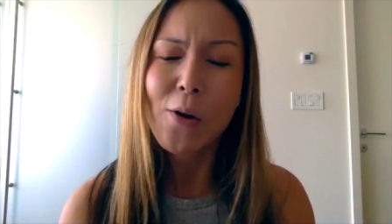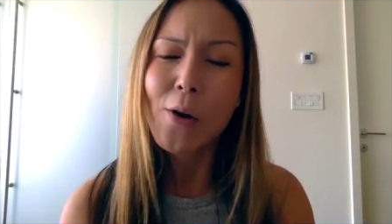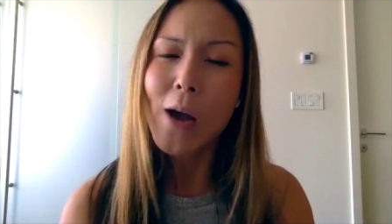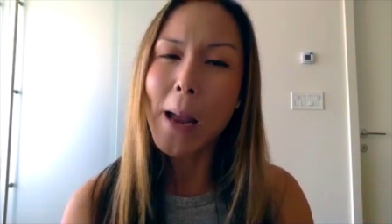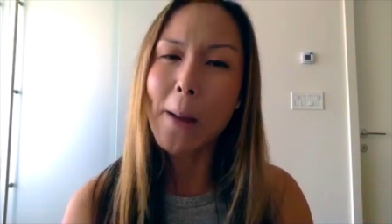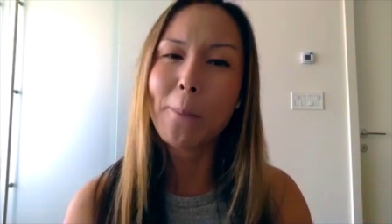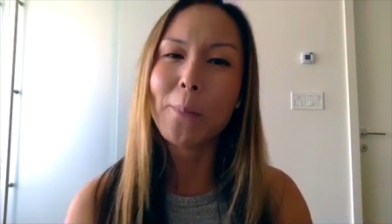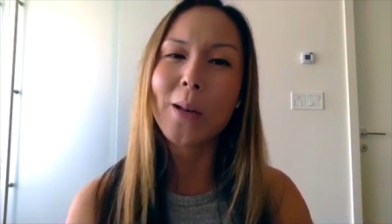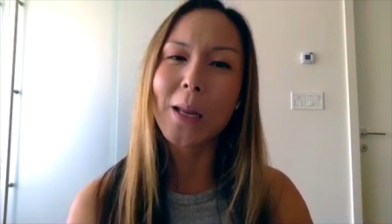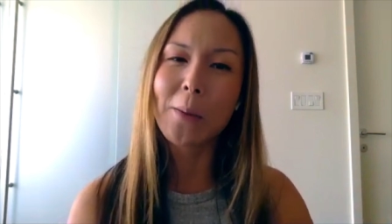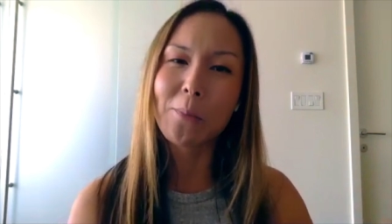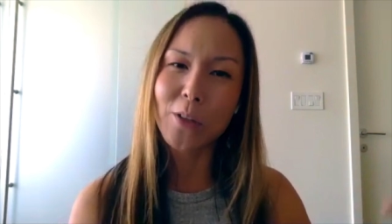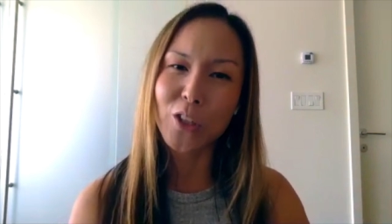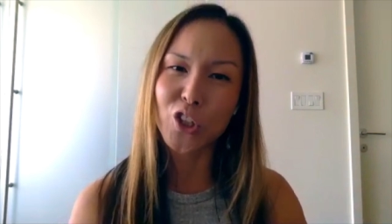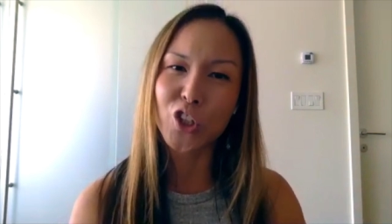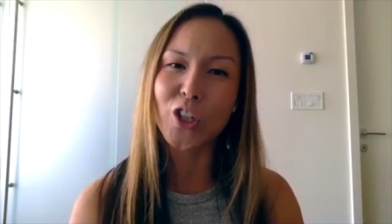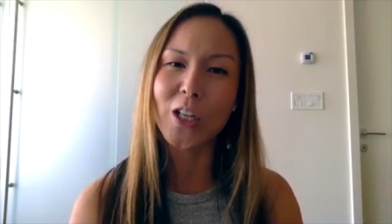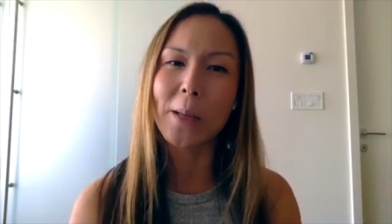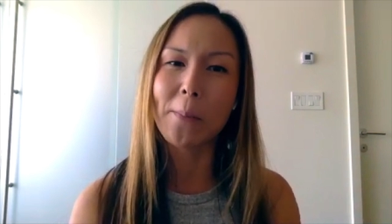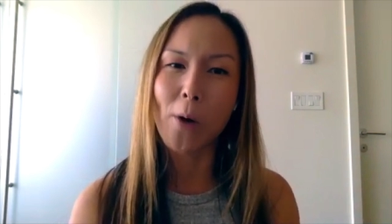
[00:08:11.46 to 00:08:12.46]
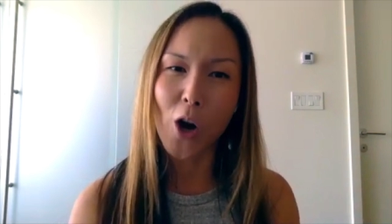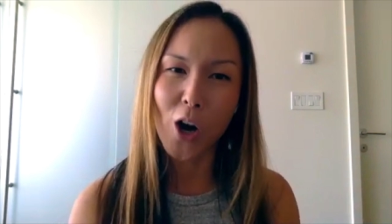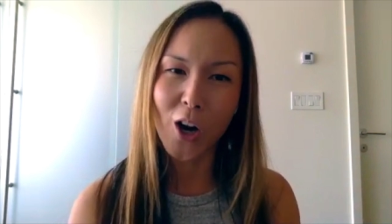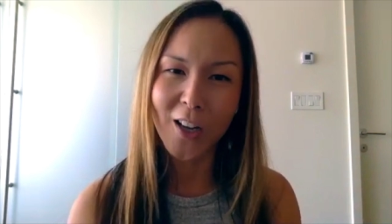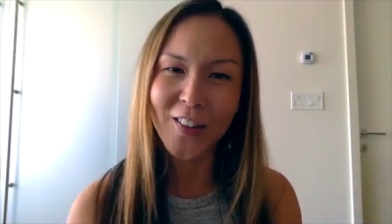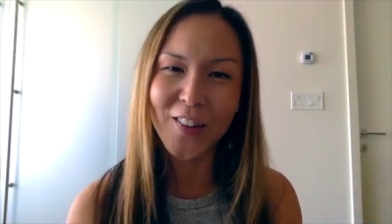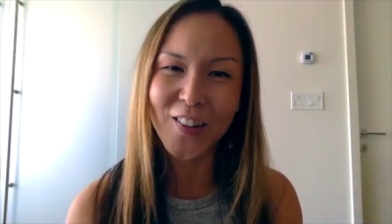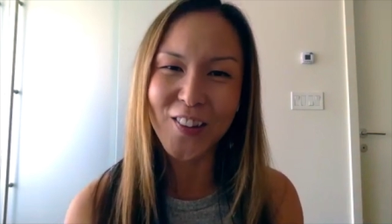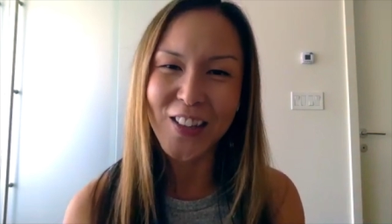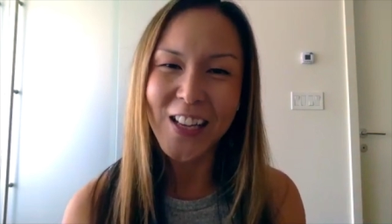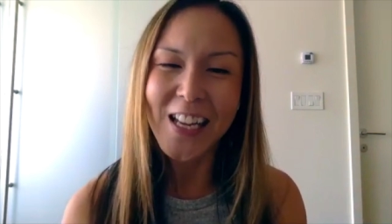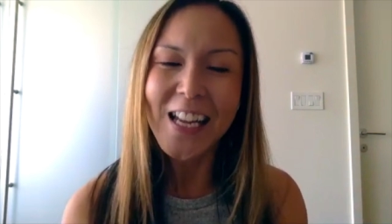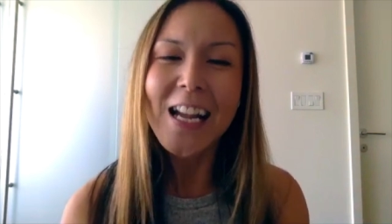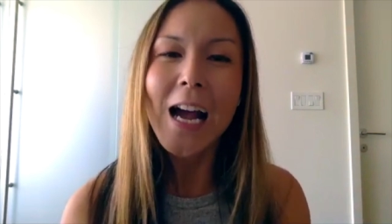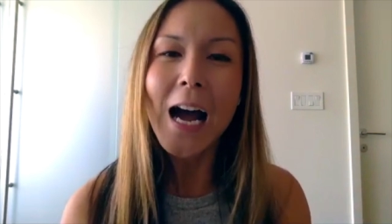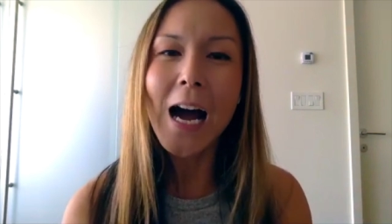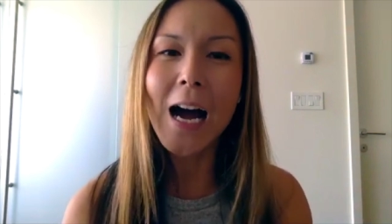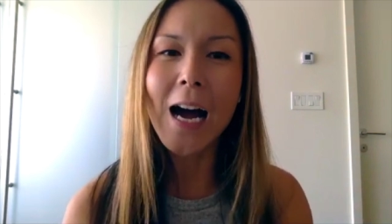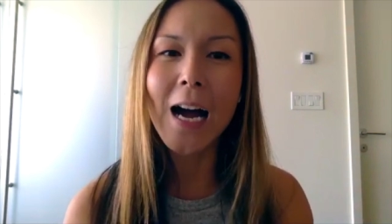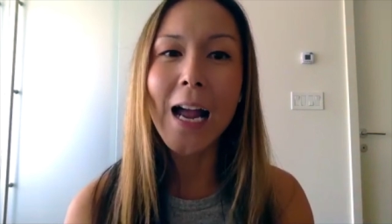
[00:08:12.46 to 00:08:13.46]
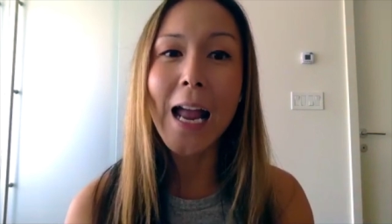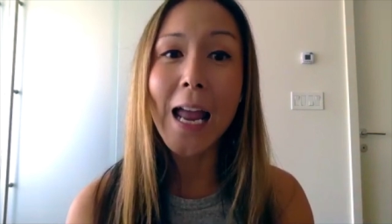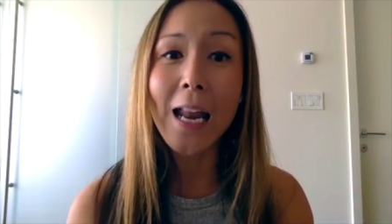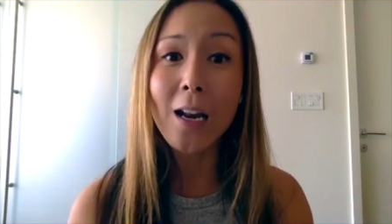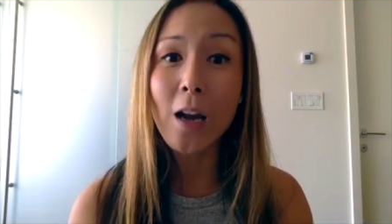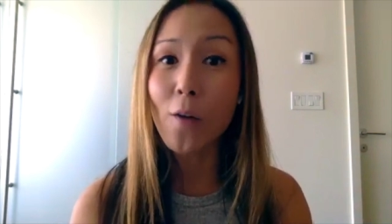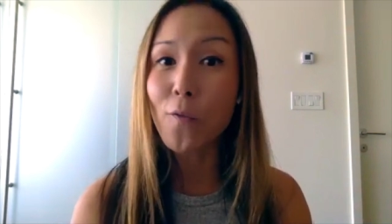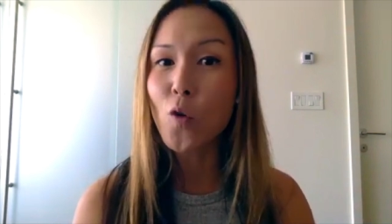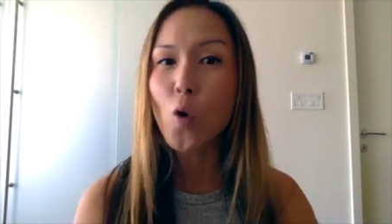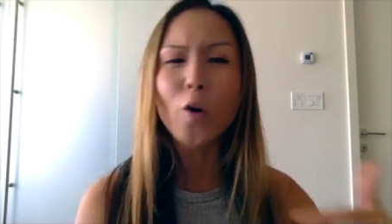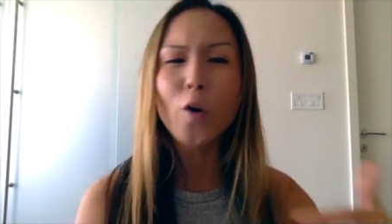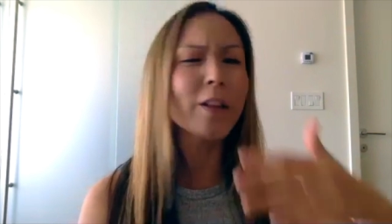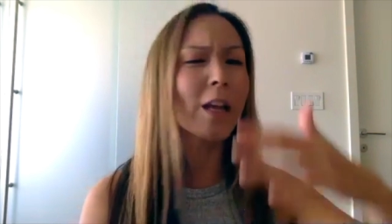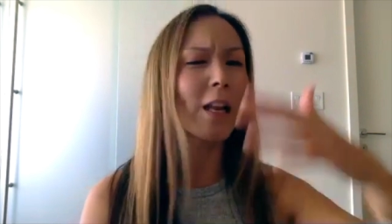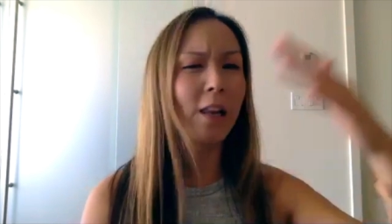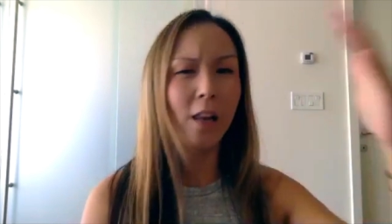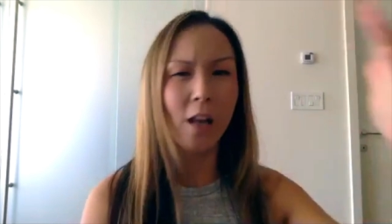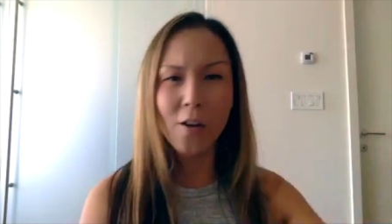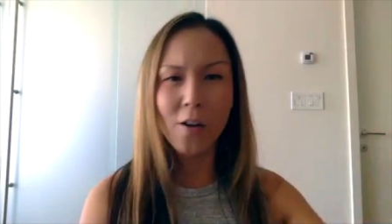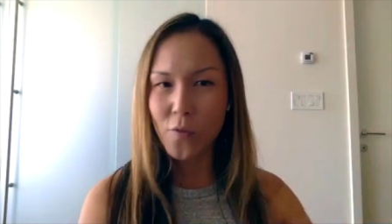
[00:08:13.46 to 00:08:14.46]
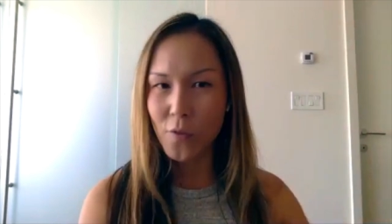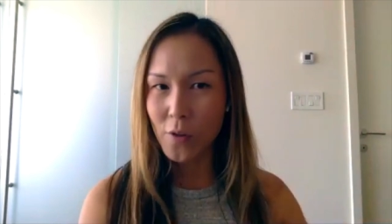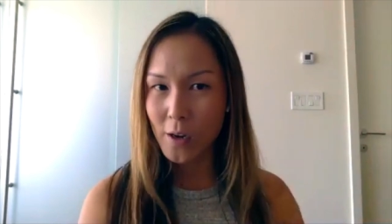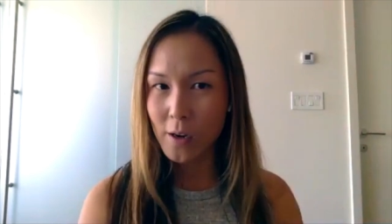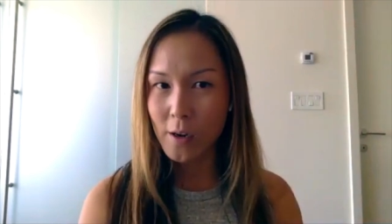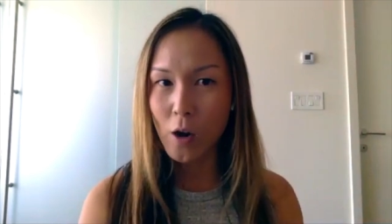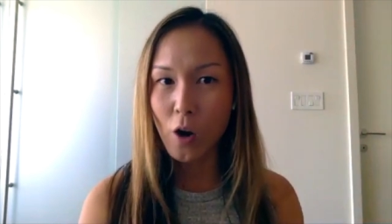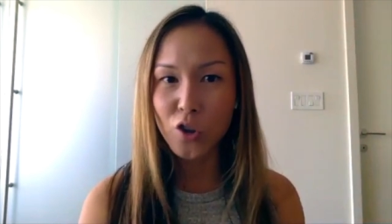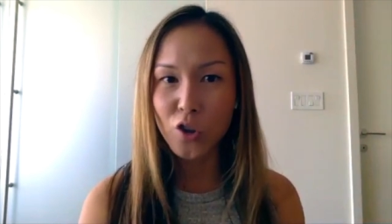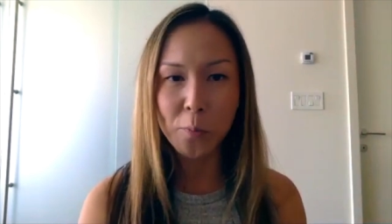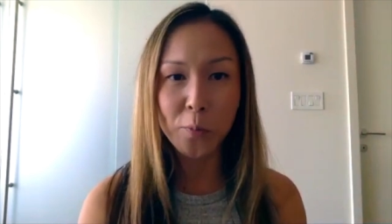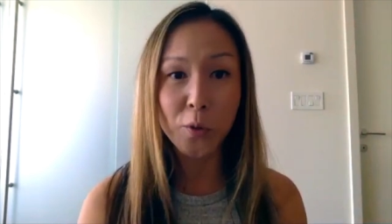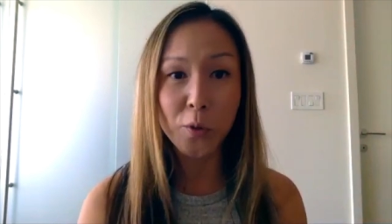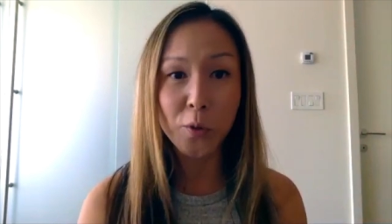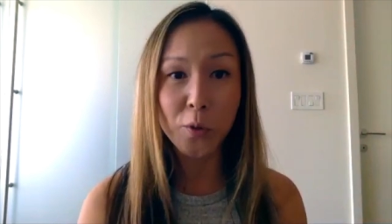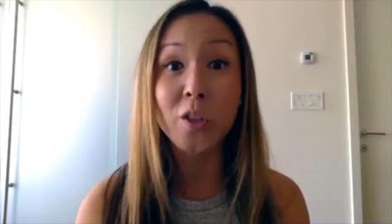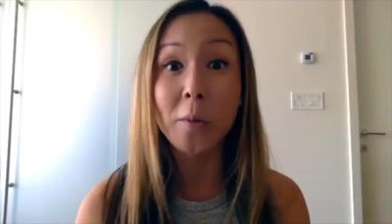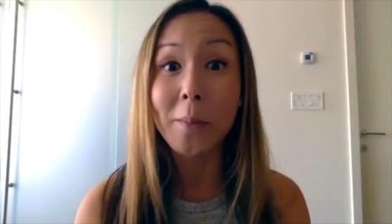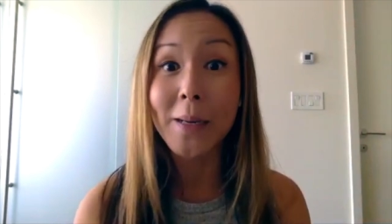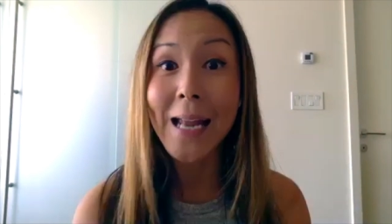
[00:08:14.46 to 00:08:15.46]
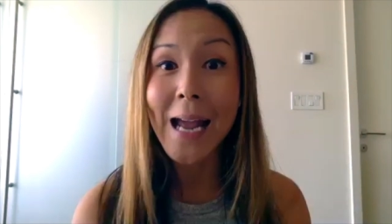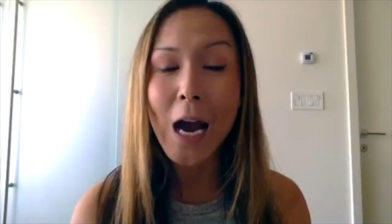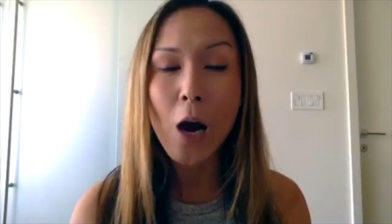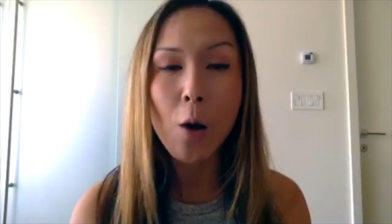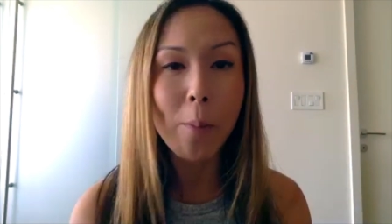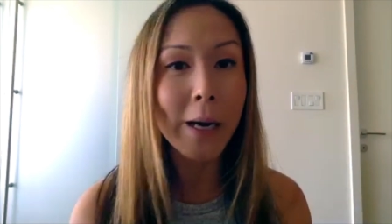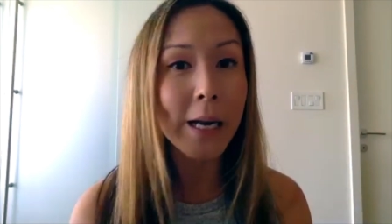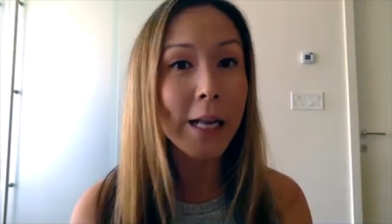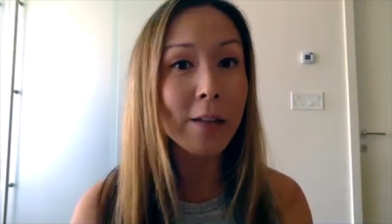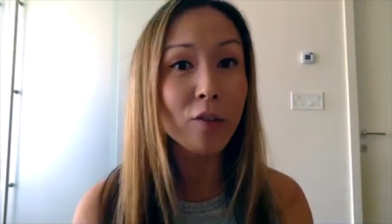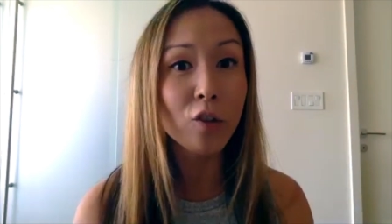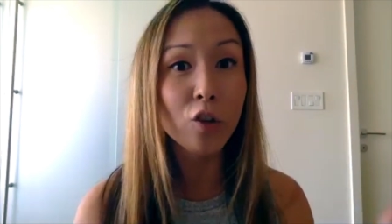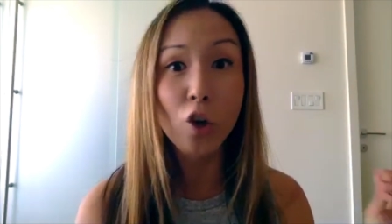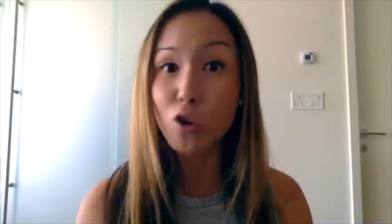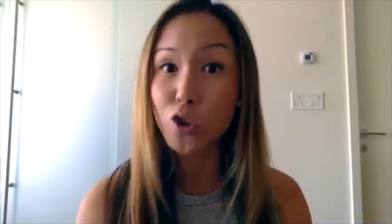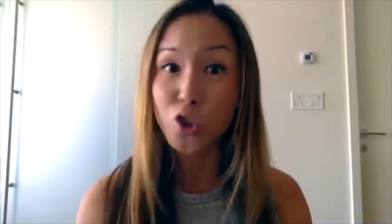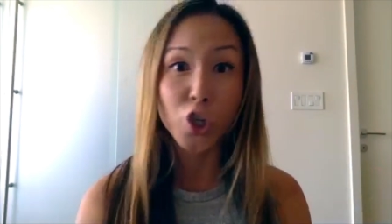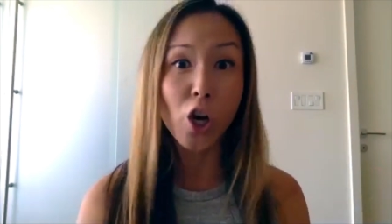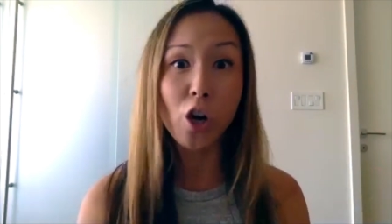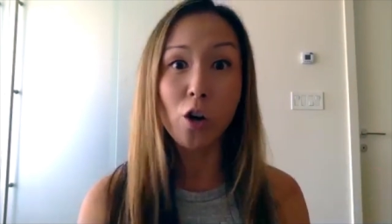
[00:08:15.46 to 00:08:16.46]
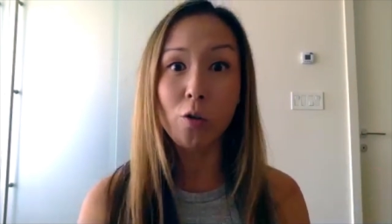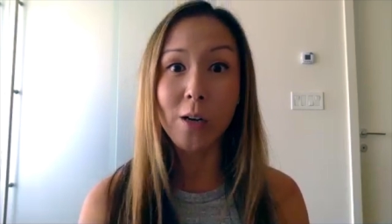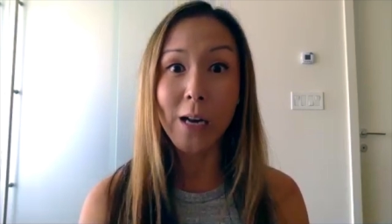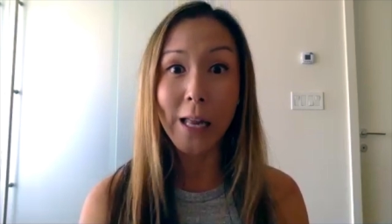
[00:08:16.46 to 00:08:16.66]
and blame the shitty boss. And of course I love entrepreneurship now, but it's no joke.